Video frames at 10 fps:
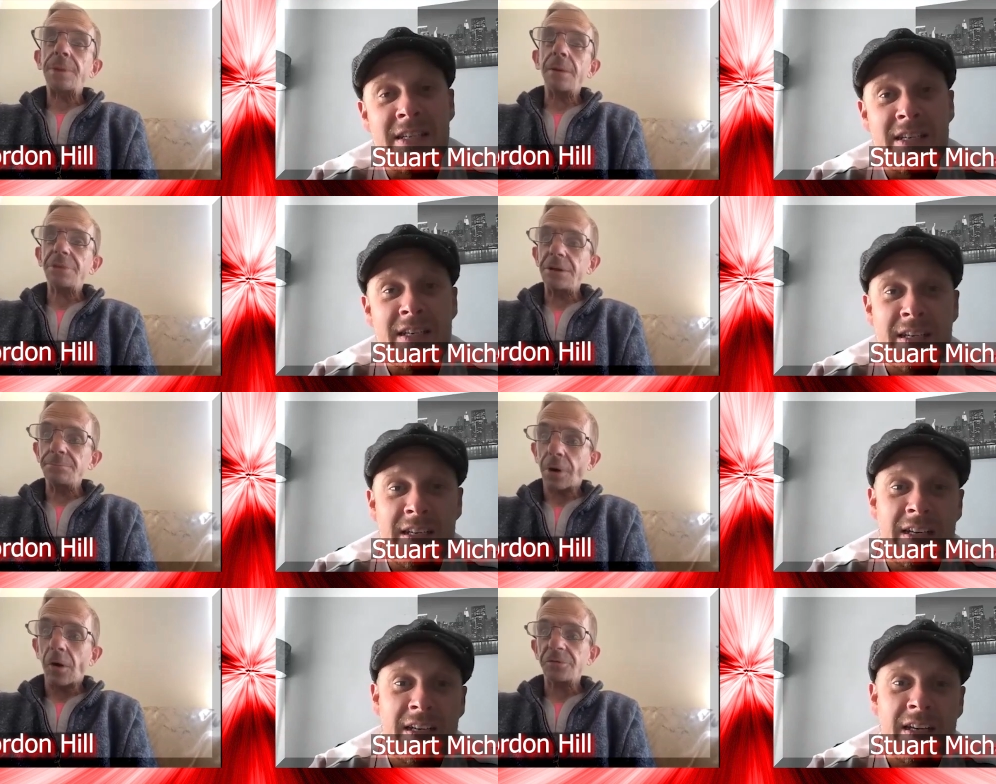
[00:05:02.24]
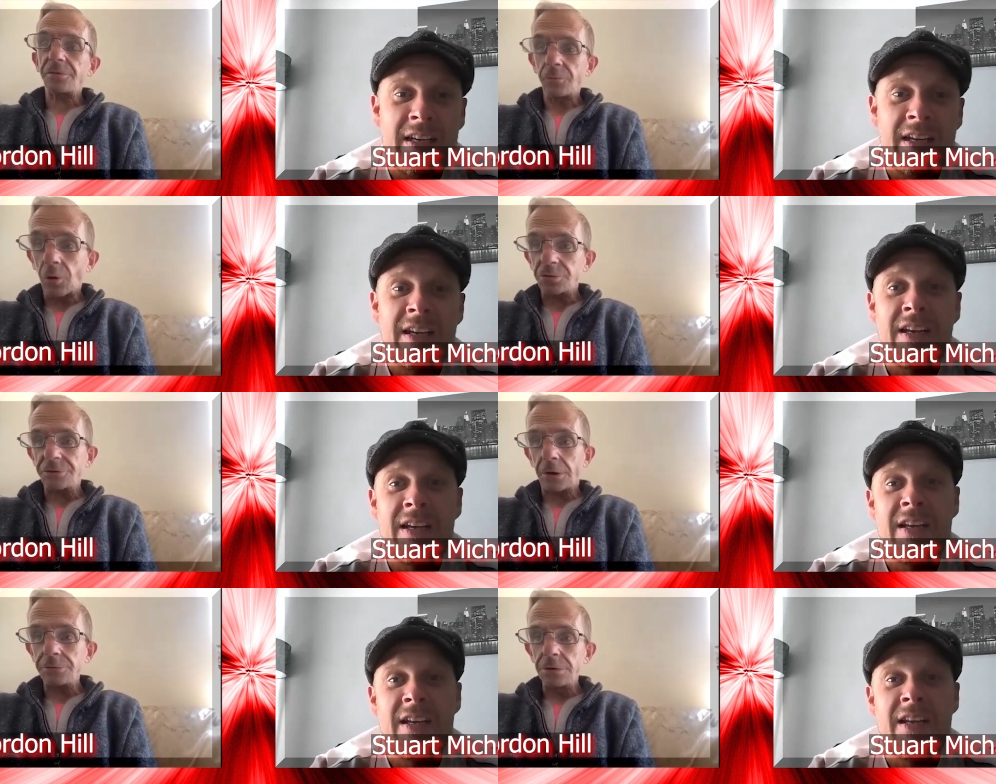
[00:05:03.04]
Speaker 1: about being barred from
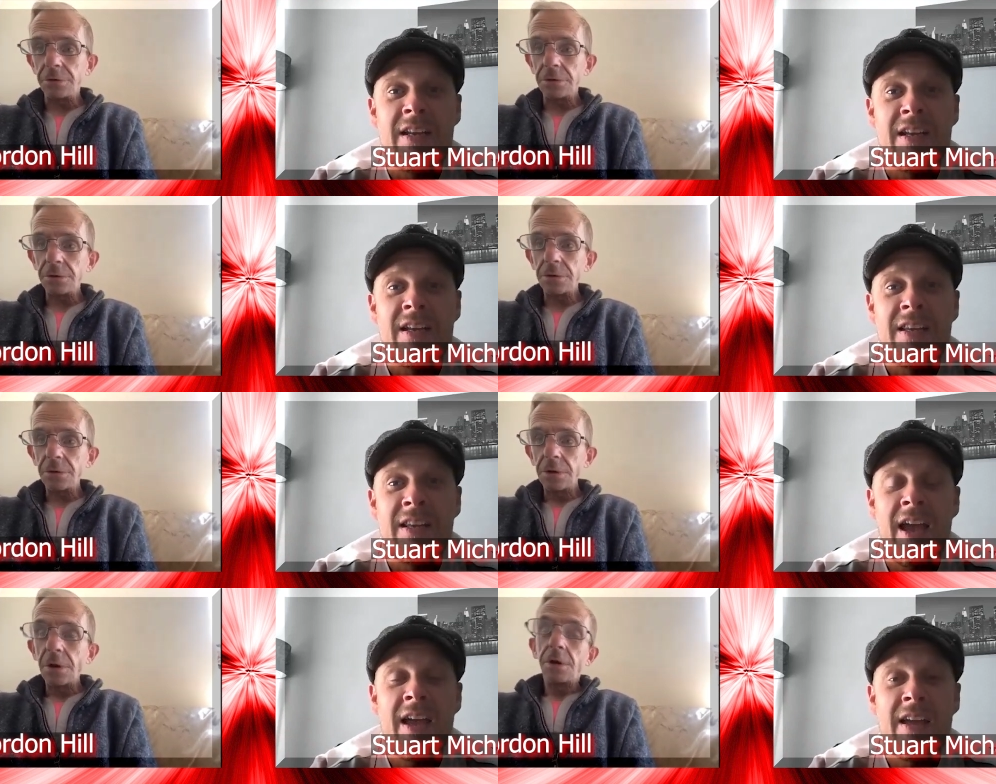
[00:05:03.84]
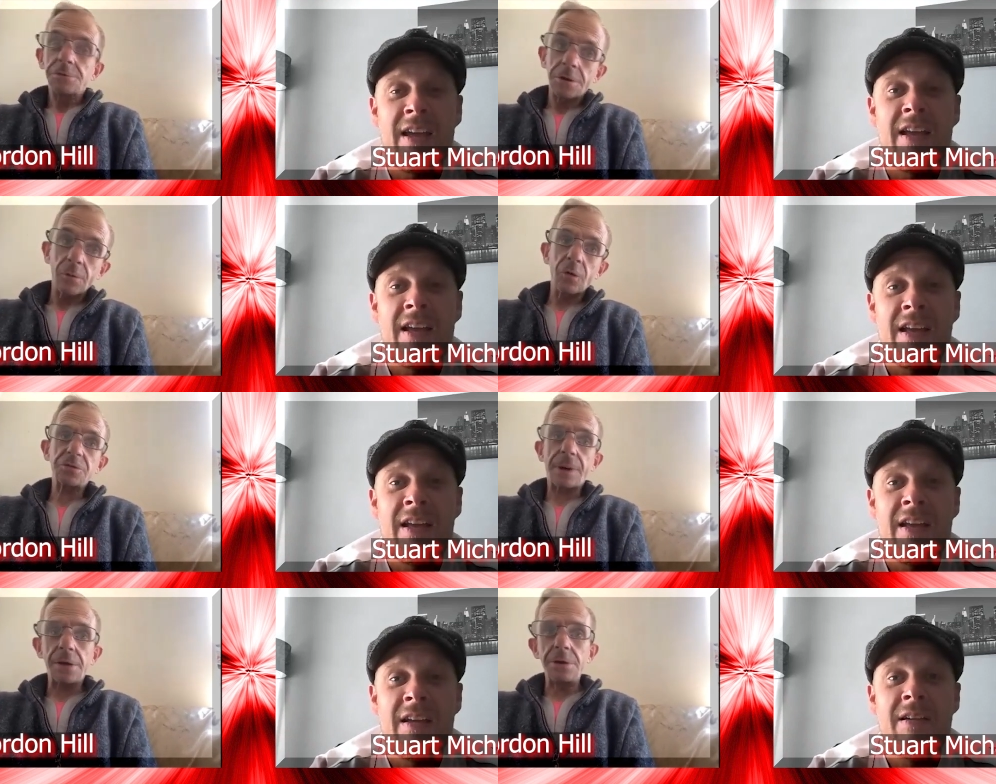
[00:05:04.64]
Wealdstone. Yeah. Than I
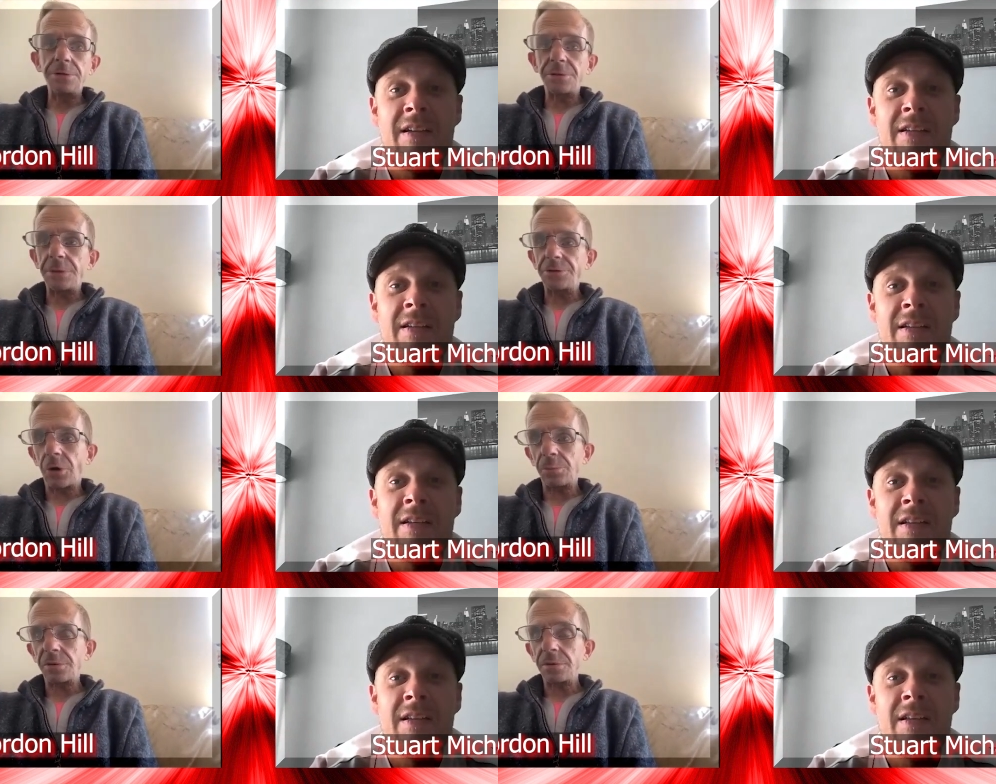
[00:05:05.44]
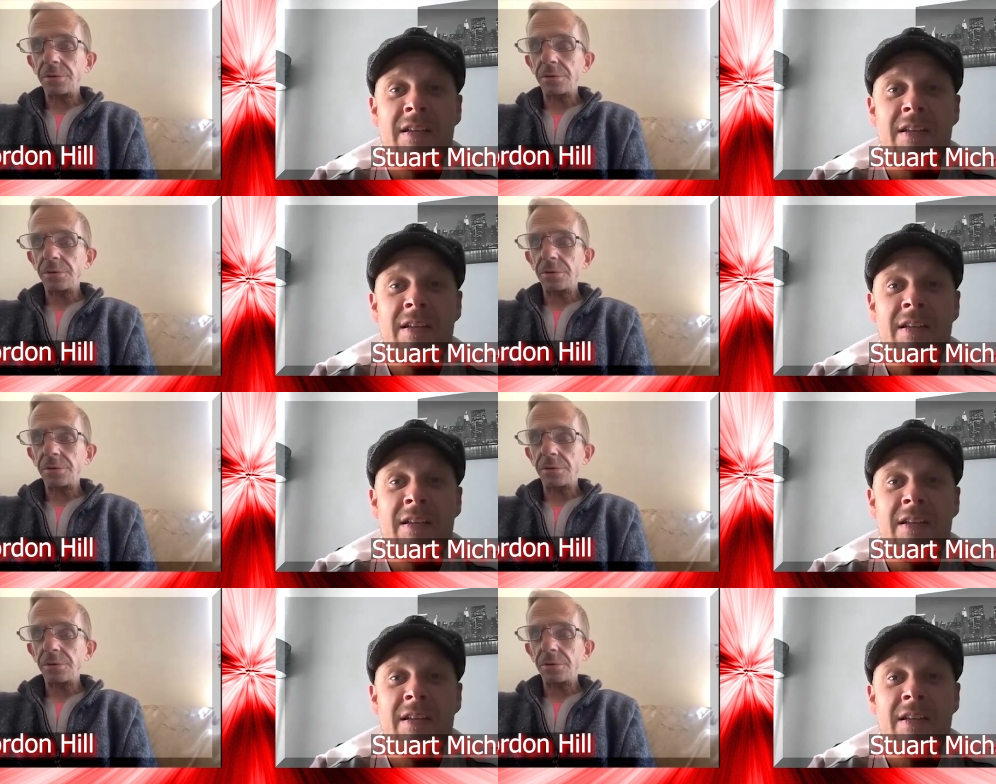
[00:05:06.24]
was about losing my job.